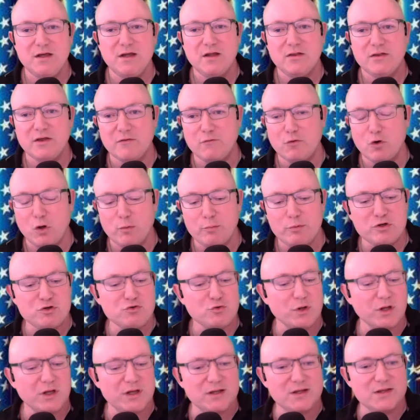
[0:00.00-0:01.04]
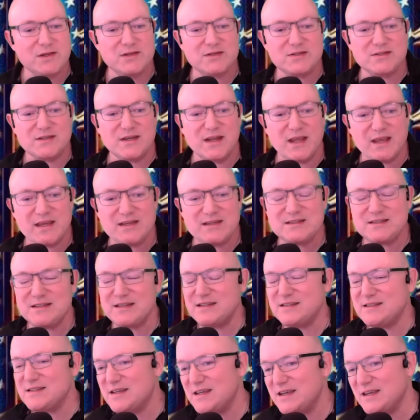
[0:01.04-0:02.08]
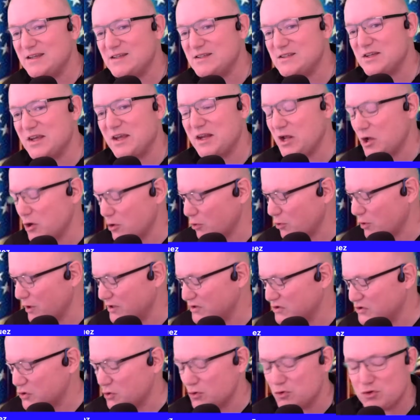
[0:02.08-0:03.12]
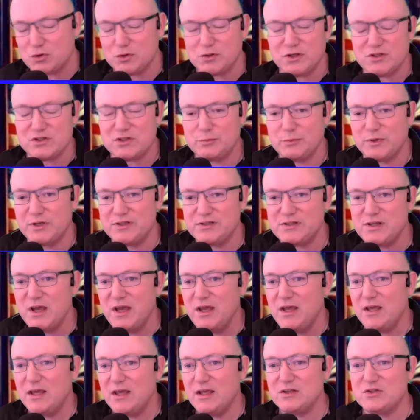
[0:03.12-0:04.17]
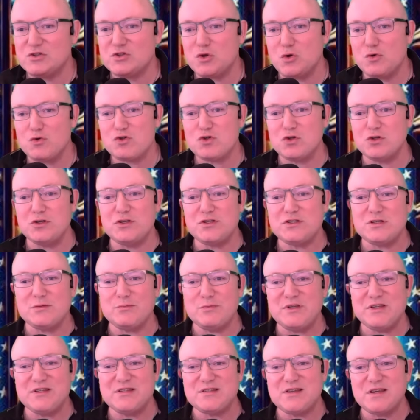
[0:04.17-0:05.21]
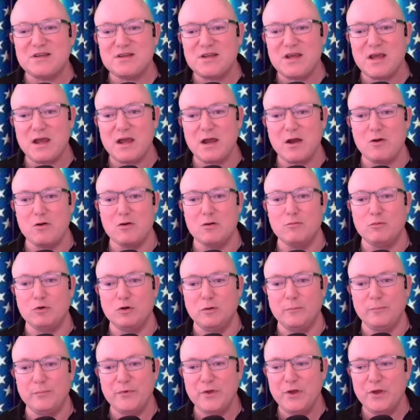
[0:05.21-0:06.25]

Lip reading: They've all been drinking this nasty tea saying how great socialism is, and socialism is terrible.